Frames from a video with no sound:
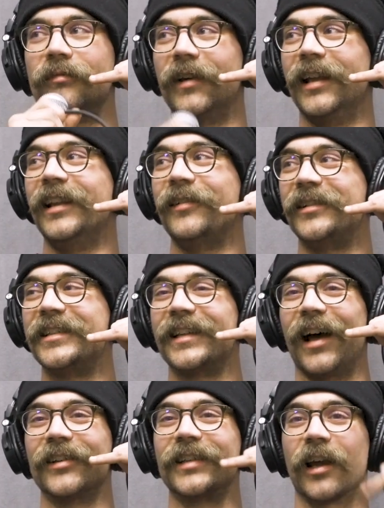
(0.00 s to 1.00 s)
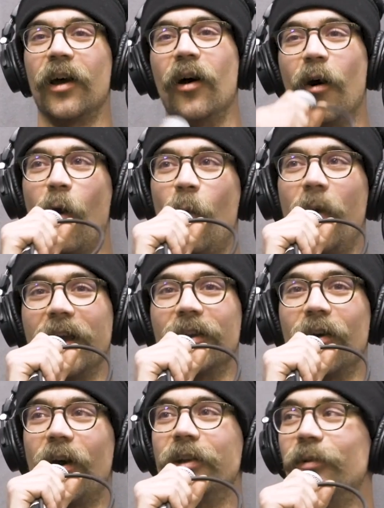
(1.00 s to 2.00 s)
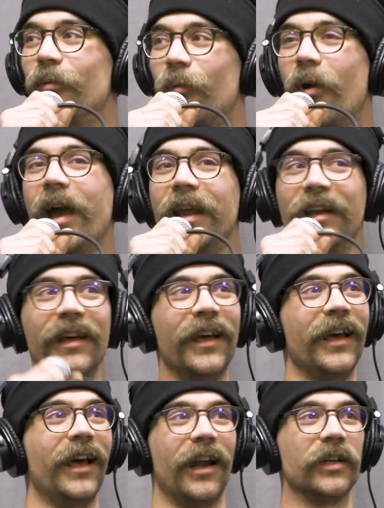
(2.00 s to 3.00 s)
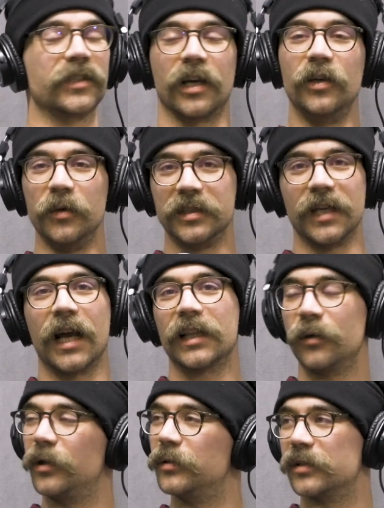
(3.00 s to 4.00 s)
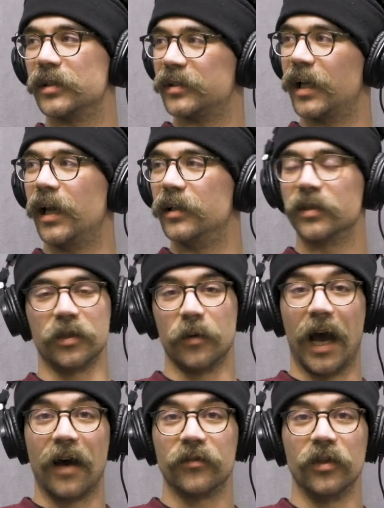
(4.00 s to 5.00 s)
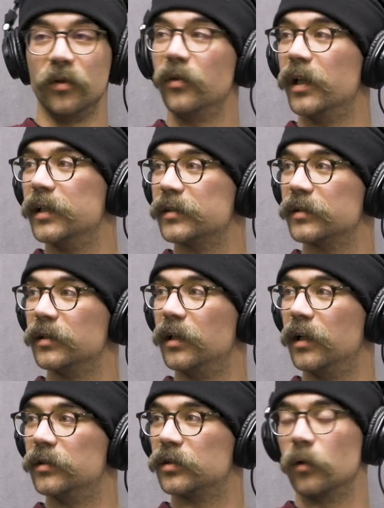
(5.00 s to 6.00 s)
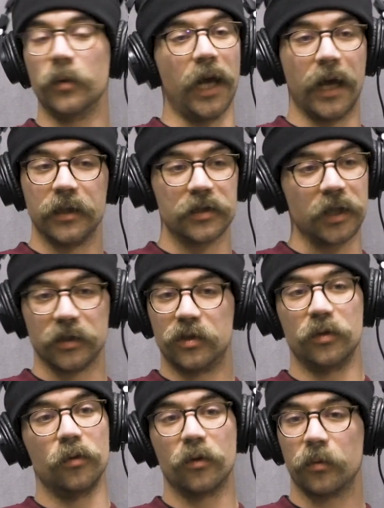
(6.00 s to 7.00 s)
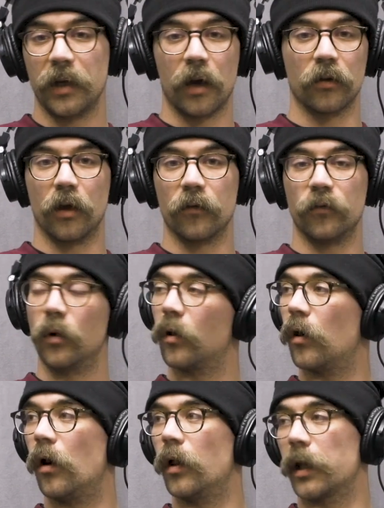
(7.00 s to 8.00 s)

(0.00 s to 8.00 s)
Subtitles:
And I was like, oh my God, you're right. And I was like, I knew exactly what he was going to say. He's like, you have to do this. Right. And so we had this like 2-3 hour long phone call.